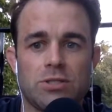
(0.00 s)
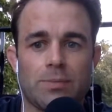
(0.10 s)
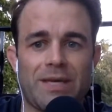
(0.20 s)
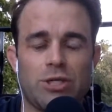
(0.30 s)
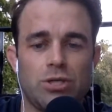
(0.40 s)
So
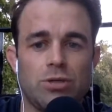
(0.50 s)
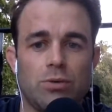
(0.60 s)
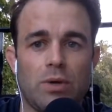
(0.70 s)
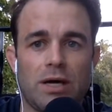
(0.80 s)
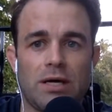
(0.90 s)
make sure
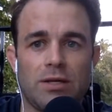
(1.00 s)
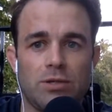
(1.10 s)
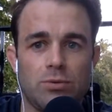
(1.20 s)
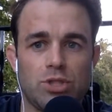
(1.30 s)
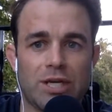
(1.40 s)

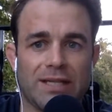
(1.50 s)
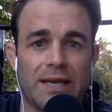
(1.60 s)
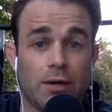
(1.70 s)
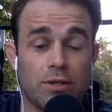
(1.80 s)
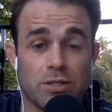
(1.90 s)
you check
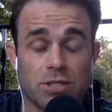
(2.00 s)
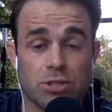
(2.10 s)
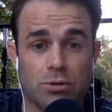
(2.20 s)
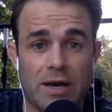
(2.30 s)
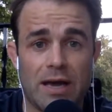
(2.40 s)
that out and
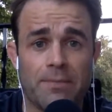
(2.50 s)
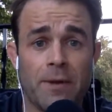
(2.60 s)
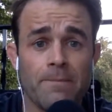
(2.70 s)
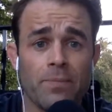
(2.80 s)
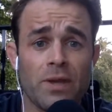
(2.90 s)
subscribe
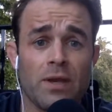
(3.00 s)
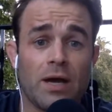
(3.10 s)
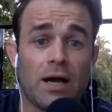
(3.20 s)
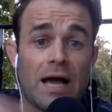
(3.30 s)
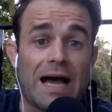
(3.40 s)

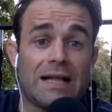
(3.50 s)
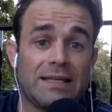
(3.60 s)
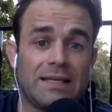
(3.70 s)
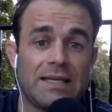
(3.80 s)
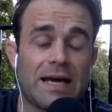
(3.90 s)
on
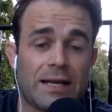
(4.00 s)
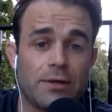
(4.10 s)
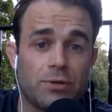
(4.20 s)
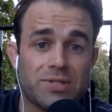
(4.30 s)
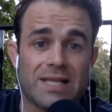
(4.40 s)

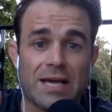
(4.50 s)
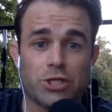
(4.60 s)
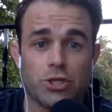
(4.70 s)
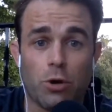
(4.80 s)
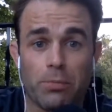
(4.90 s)

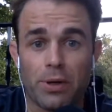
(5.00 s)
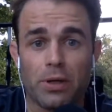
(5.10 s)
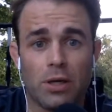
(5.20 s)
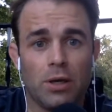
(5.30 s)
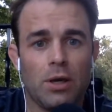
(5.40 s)
key.io/notebook,